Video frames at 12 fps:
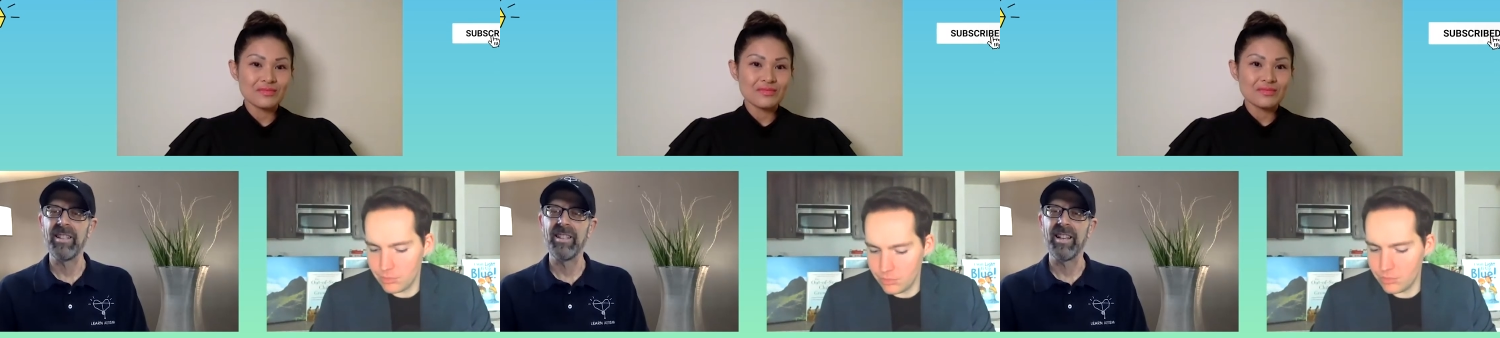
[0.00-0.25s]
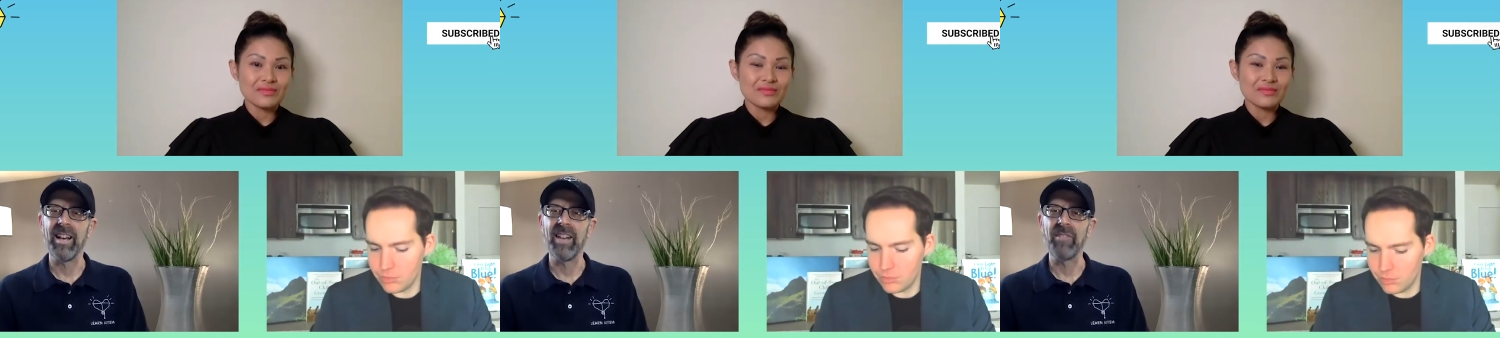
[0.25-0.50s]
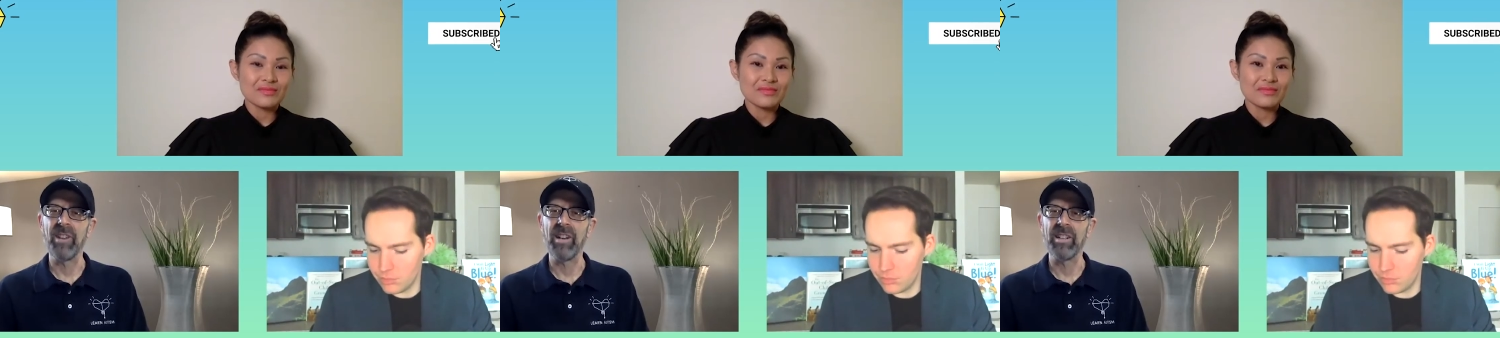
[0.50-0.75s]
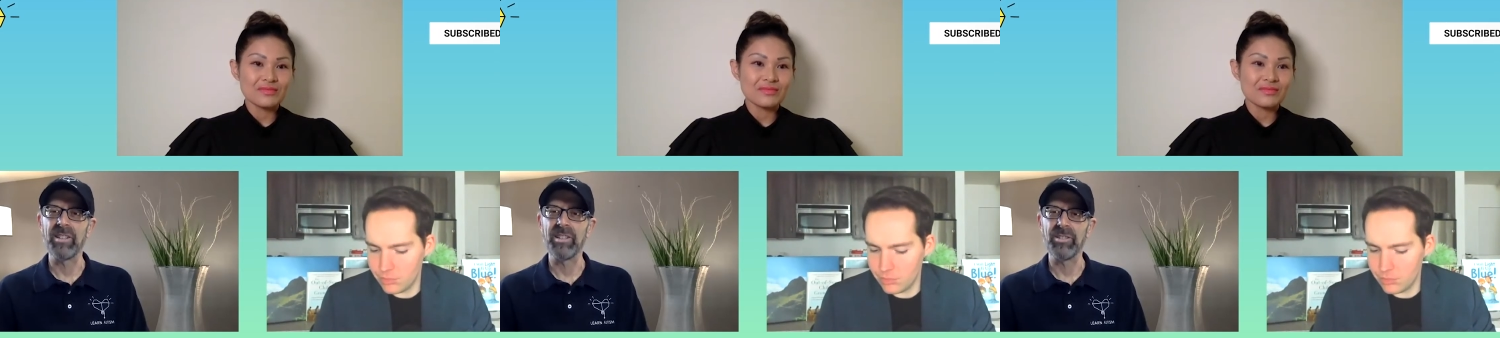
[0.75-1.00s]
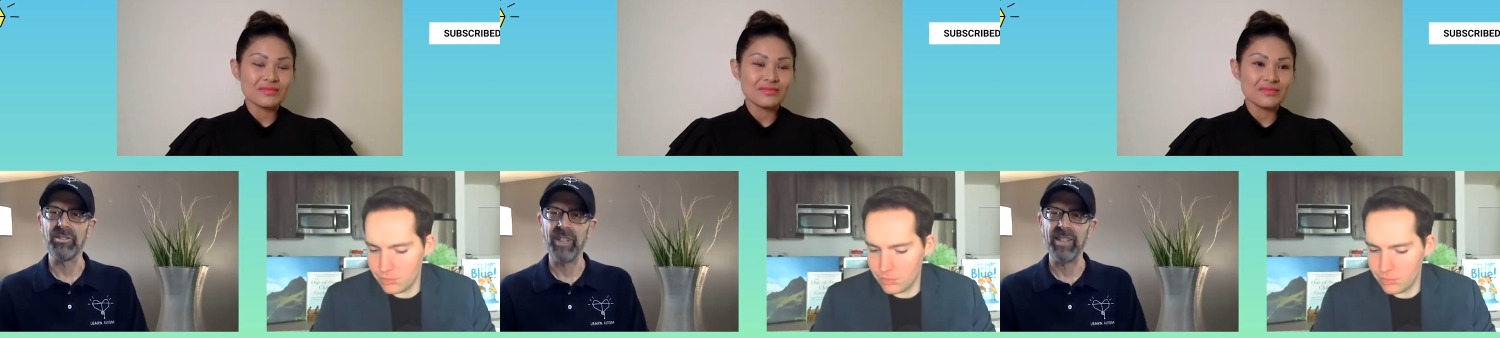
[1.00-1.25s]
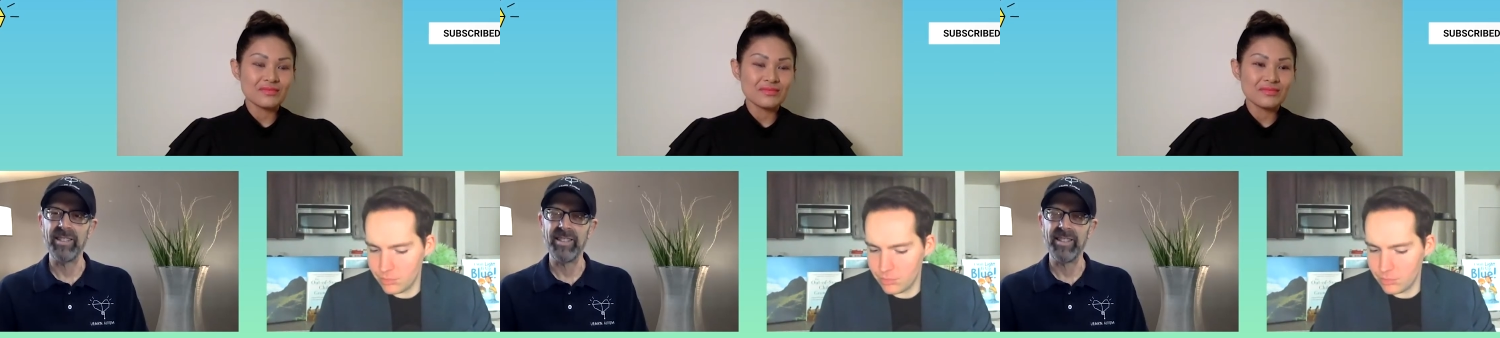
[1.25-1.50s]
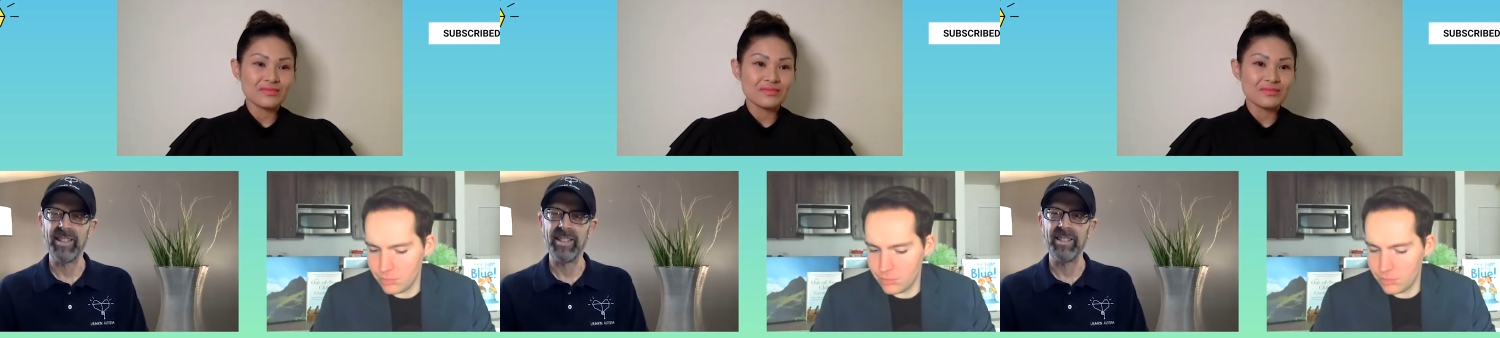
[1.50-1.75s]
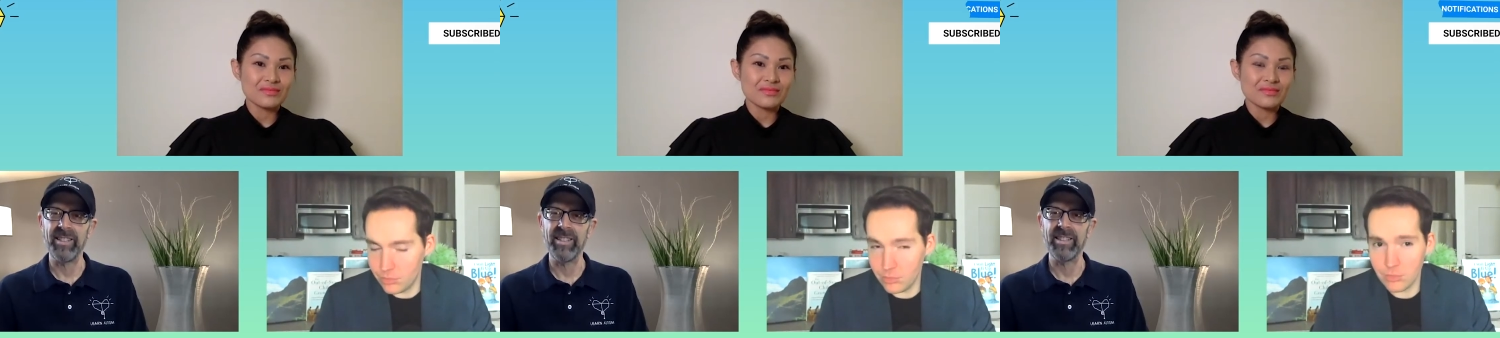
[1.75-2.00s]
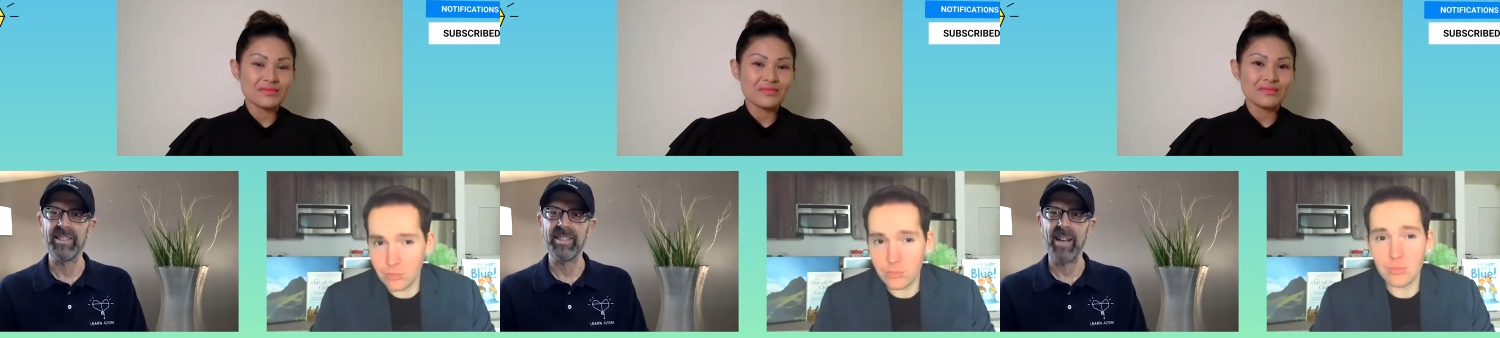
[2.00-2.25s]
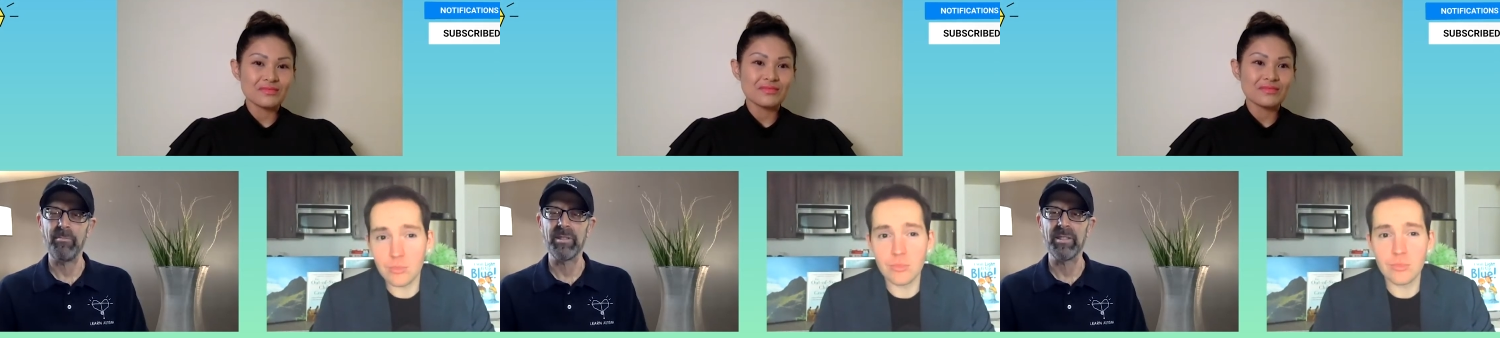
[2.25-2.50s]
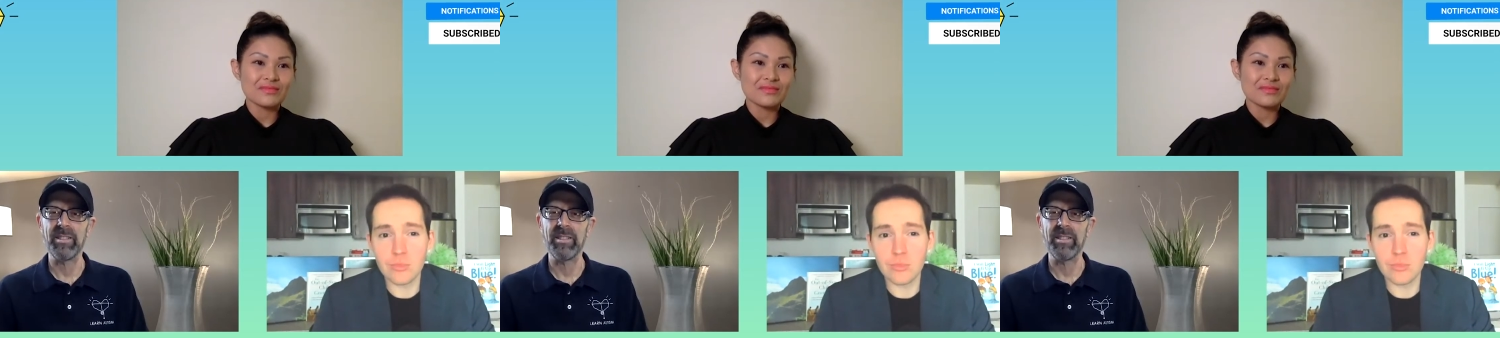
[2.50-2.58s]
Speaker 1: uh, I've gotten to trust that she just happens